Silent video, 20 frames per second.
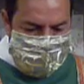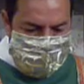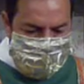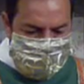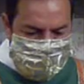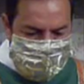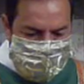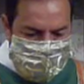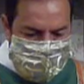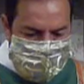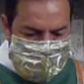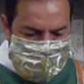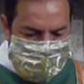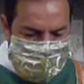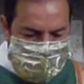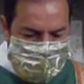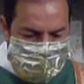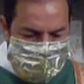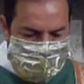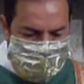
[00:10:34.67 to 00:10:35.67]

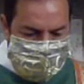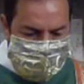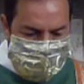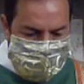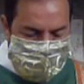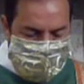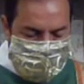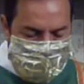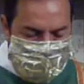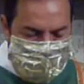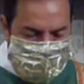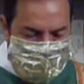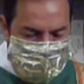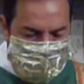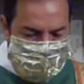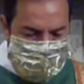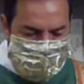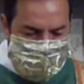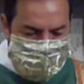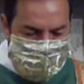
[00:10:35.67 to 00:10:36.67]

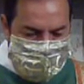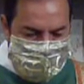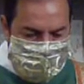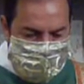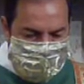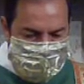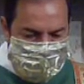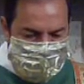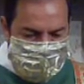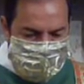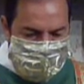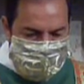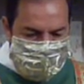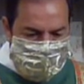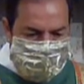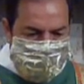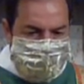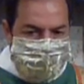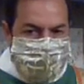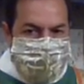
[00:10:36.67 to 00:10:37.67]

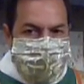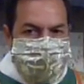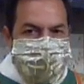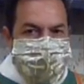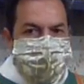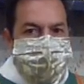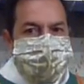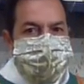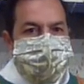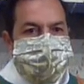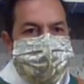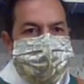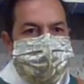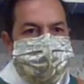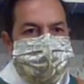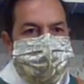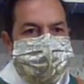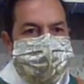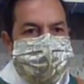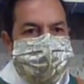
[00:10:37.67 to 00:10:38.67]

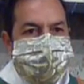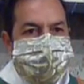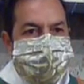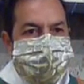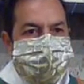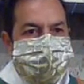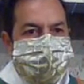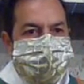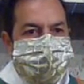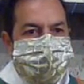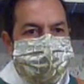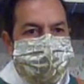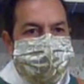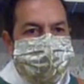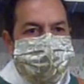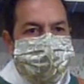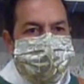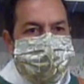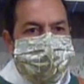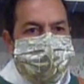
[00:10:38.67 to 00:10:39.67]

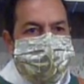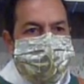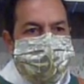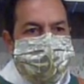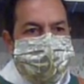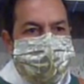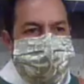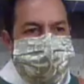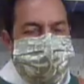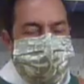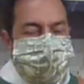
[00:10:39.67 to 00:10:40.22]
No one is speaking in this clip.